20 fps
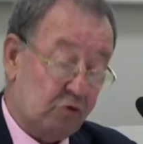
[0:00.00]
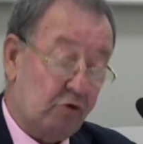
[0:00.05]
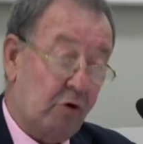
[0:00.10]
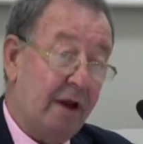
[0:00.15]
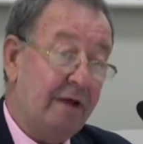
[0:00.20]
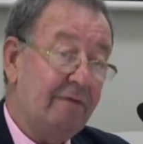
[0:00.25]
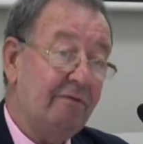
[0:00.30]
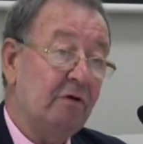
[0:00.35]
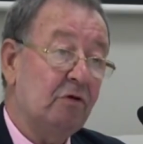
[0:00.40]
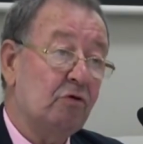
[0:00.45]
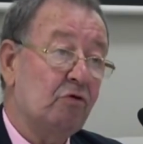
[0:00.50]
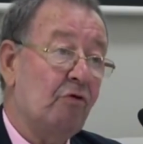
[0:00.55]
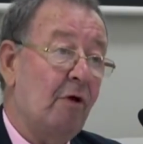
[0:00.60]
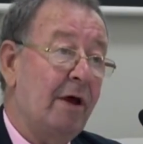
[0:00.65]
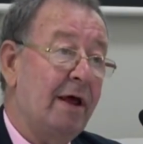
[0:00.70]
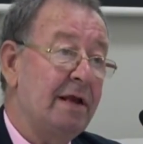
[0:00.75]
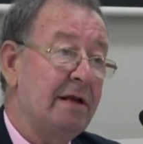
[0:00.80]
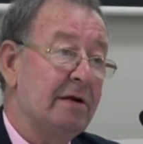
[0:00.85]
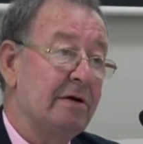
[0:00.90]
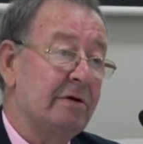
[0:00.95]
The
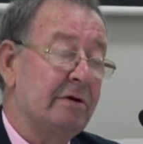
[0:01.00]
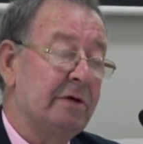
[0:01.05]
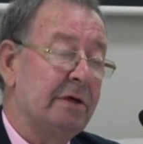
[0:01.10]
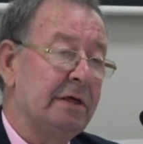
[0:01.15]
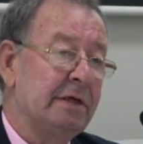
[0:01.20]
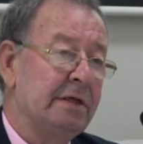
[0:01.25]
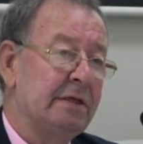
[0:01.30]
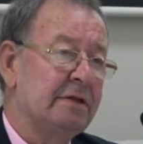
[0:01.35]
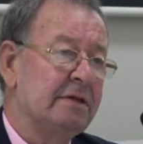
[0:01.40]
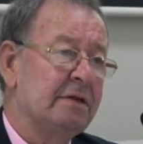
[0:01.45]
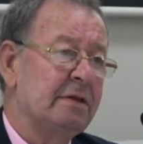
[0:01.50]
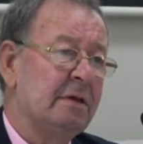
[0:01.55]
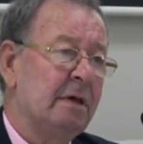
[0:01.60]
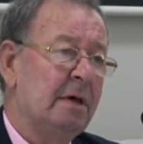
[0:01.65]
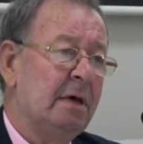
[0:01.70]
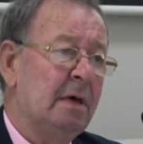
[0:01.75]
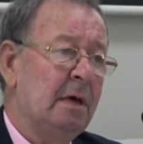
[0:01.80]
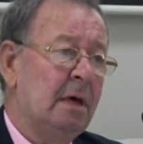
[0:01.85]
trainer-trainer is,